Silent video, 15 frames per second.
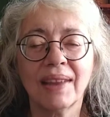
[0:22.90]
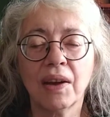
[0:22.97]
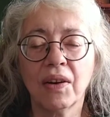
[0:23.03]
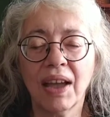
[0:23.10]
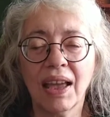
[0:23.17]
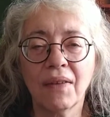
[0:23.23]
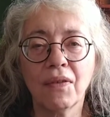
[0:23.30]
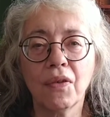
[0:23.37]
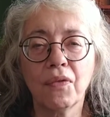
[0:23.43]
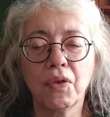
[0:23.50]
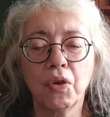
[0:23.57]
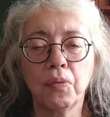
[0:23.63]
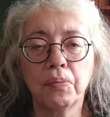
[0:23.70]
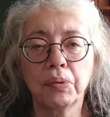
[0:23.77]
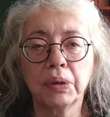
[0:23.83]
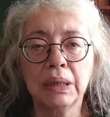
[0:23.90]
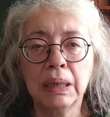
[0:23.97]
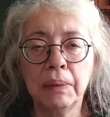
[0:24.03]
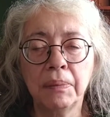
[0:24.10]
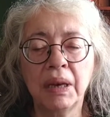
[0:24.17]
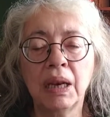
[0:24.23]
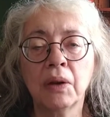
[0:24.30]
Now, I have a few
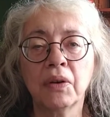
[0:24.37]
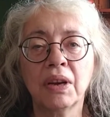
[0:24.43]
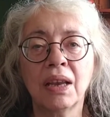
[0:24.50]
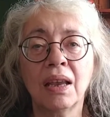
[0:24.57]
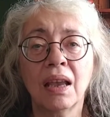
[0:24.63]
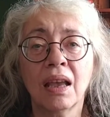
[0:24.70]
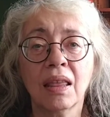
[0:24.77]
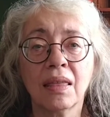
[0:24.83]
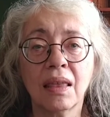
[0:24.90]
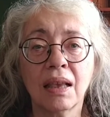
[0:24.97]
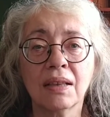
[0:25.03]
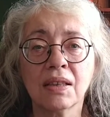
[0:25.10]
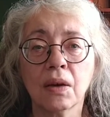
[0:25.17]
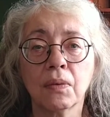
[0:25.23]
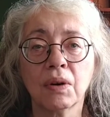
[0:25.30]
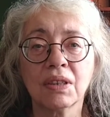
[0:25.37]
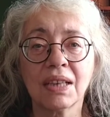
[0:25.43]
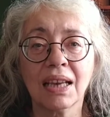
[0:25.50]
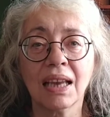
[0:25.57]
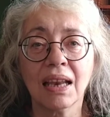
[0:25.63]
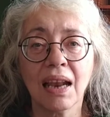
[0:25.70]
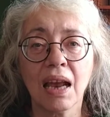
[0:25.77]
preliminary things I want
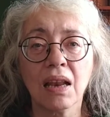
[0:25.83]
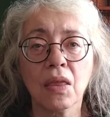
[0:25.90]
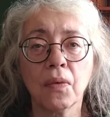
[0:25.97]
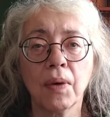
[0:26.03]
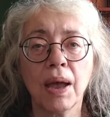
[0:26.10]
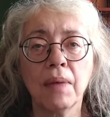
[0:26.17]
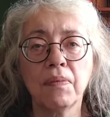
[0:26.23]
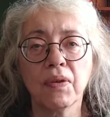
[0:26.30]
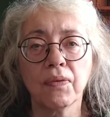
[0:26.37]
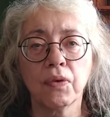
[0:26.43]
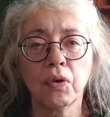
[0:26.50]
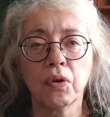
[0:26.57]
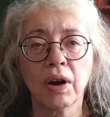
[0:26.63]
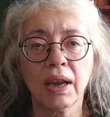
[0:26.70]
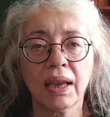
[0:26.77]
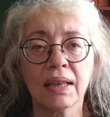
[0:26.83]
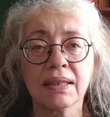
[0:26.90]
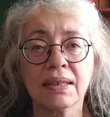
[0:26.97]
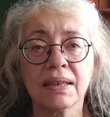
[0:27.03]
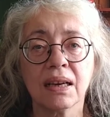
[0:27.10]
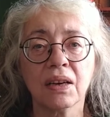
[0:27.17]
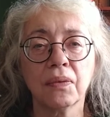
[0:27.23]
to get out of the way before I get
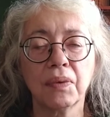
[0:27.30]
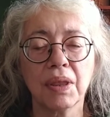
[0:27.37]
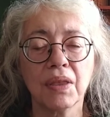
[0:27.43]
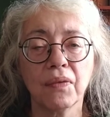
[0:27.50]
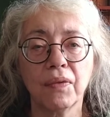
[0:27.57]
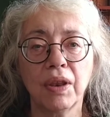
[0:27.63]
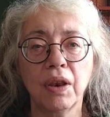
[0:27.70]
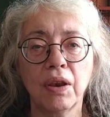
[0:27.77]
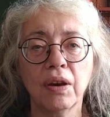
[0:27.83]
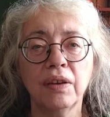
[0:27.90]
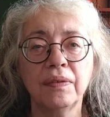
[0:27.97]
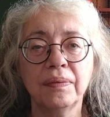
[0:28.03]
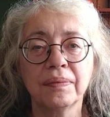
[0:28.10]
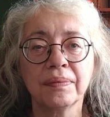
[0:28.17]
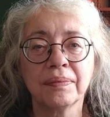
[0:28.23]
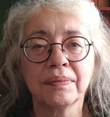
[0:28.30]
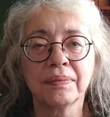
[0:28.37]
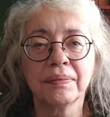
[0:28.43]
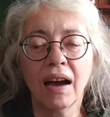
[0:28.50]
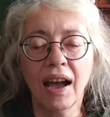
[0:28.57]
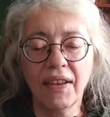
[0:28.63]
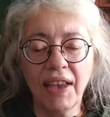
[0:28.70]
started with the video.
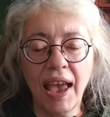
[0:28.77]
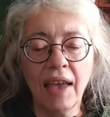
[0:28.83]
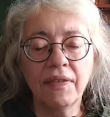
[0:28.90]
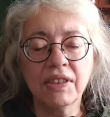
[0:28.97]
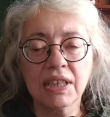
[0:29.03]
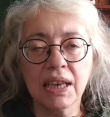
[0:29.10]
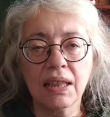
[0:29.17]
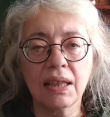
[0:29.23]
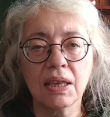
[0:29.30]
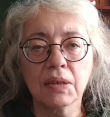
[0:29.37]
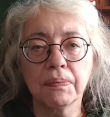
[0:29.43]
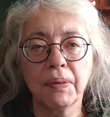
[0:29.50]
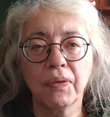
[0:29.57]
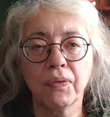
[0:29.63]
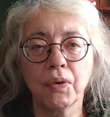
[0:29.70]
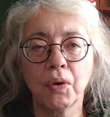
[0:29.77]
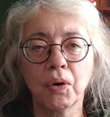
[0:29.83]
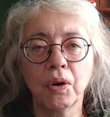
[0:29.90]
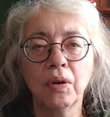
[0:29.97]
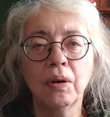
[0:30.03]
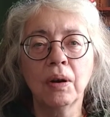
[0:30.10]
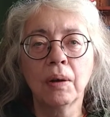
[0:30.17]
I have said this
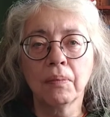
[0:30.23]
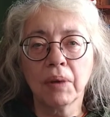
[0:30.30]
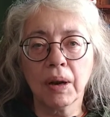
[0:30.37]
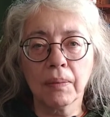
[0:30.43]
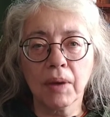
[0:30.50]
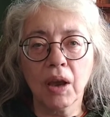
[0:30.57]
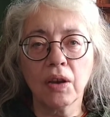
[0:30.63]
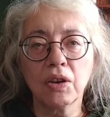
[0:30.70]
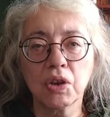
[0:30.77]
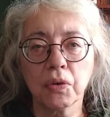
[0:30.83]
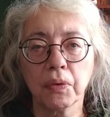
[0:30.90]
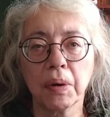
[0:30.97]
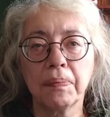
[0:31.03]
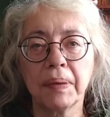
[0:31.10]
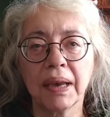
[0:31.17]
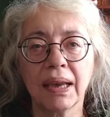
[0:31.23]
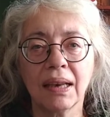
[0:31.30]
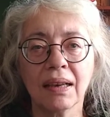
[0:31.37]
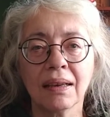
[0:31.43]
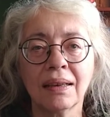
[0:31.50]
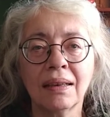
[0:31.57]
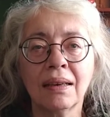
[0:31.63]
before, but I'm going to repeat
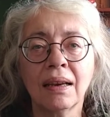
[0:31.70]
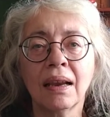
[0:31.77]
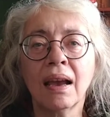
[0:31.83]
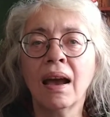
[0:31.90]
it.